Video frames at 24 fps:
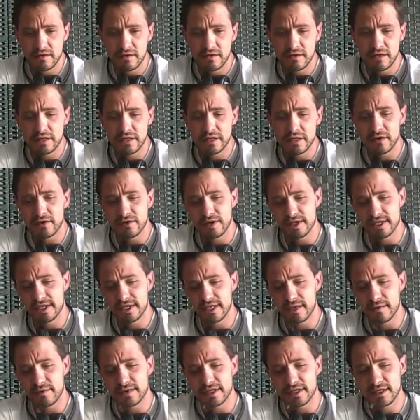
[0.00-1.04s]
You know, The
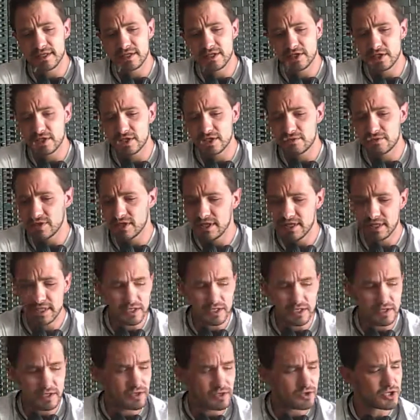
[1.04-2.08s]
Simpsons just released a
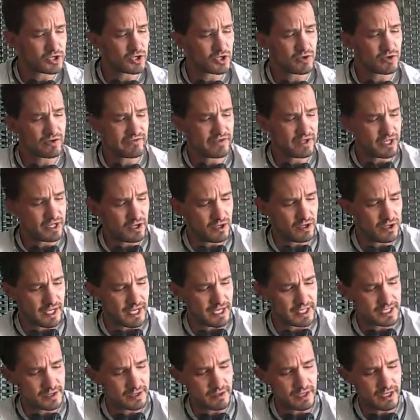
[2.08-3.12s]
little short video
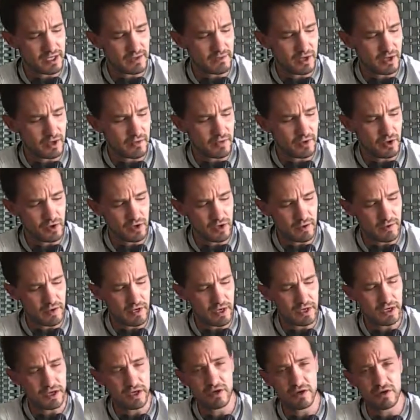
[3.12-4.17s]
last week about
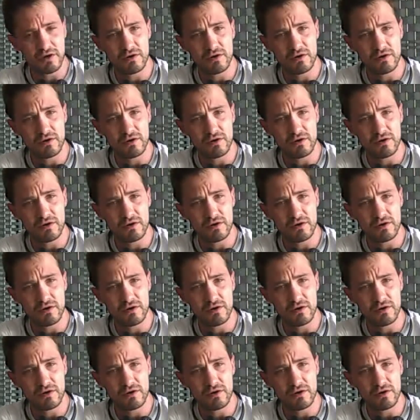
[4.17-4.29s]
Pokemon Go,